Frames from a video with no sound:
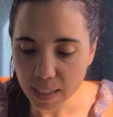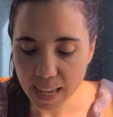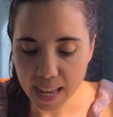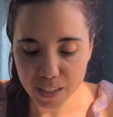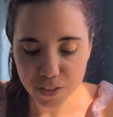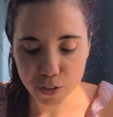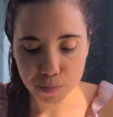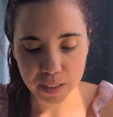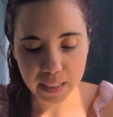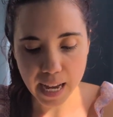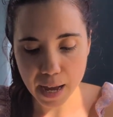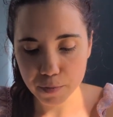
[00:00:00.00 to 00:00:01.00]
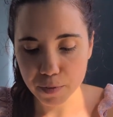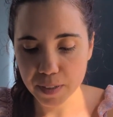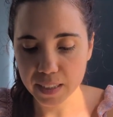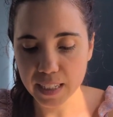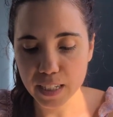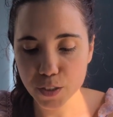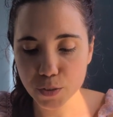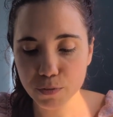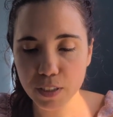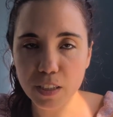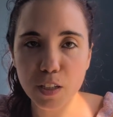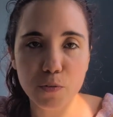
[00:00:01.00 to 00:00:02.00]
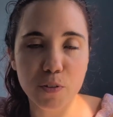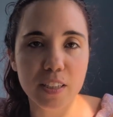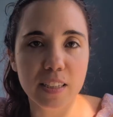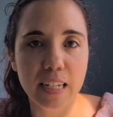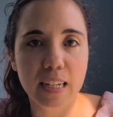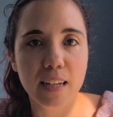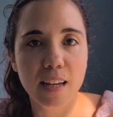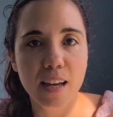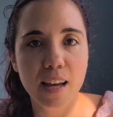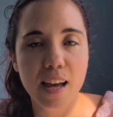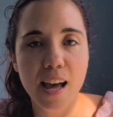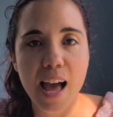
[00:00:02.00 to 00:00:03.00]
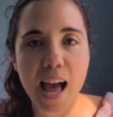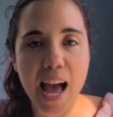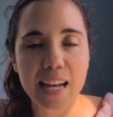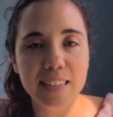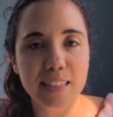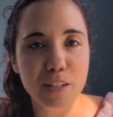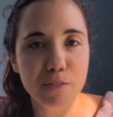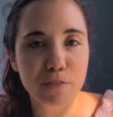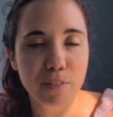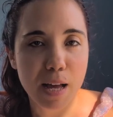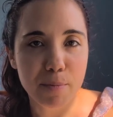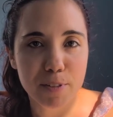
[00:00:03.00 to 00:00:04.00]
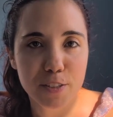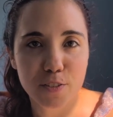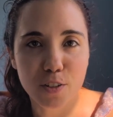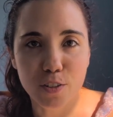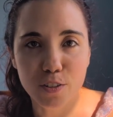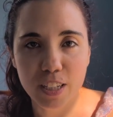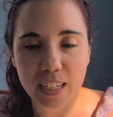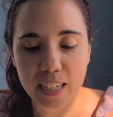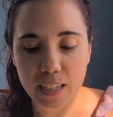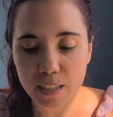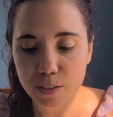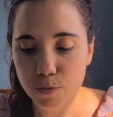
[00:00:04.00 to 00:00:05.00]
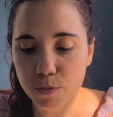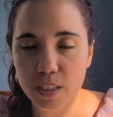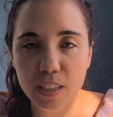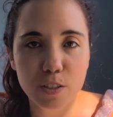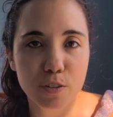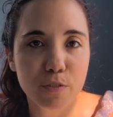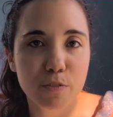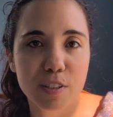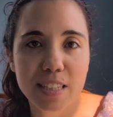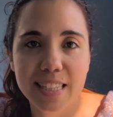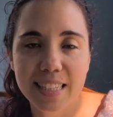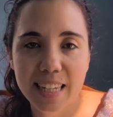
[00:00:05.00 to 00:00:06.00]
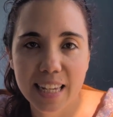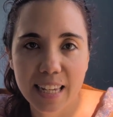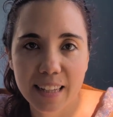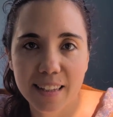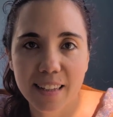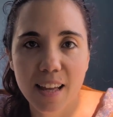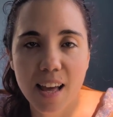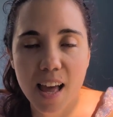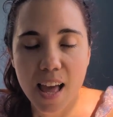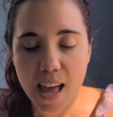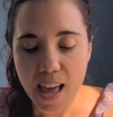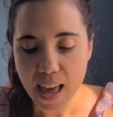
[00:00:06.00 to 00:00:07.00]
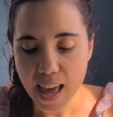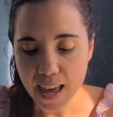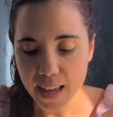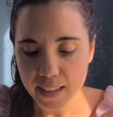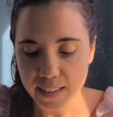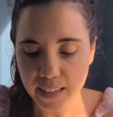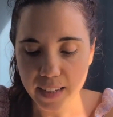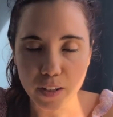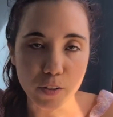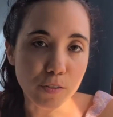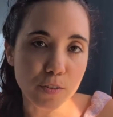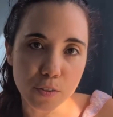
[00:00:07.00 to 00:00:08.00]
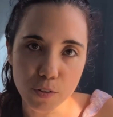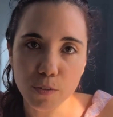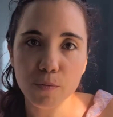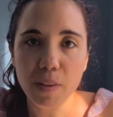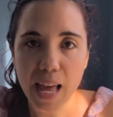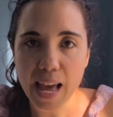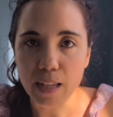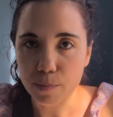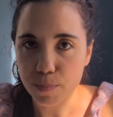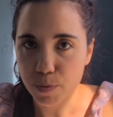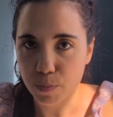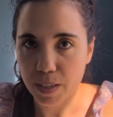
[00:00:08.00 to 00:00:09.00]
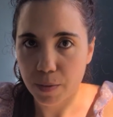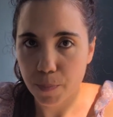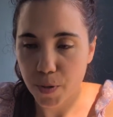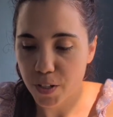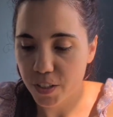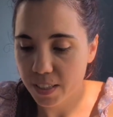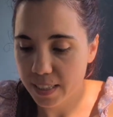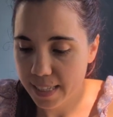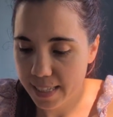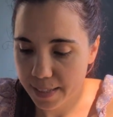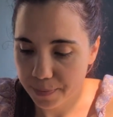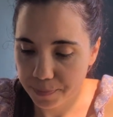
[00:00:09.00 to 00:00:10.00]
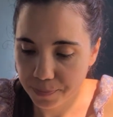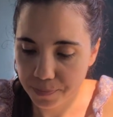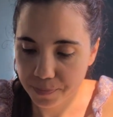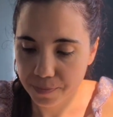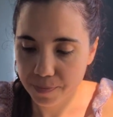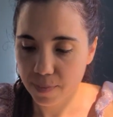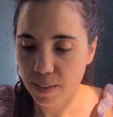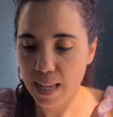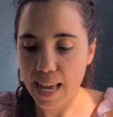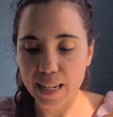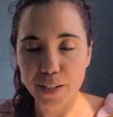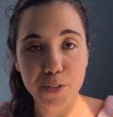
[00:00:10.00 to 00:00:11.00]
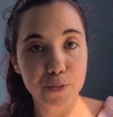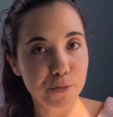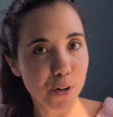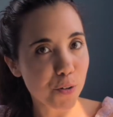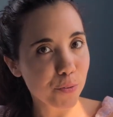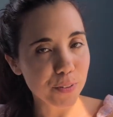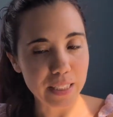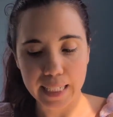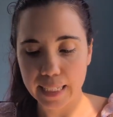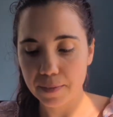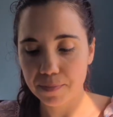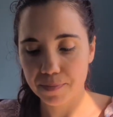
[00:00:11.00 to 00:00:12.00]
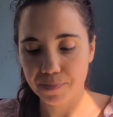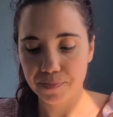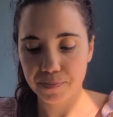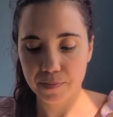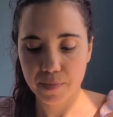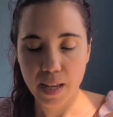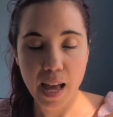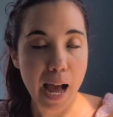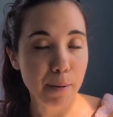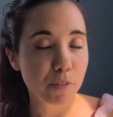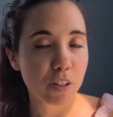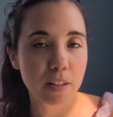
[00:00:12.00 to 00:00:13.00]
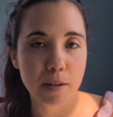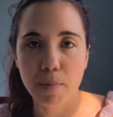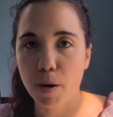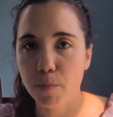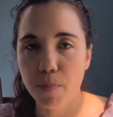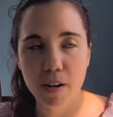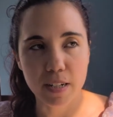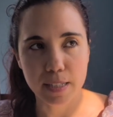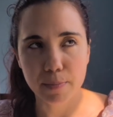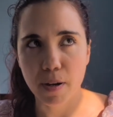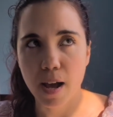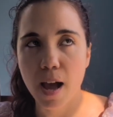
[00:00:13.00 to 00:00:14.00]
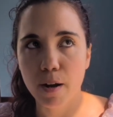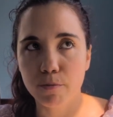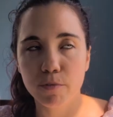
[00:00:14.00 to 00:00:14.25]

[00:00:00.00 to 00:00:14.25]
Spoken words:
And German chamomile is really, really anti-inflammatory. It's really good for the skin, and it also helps with the burns. And neroli, I'm talking about burns, but I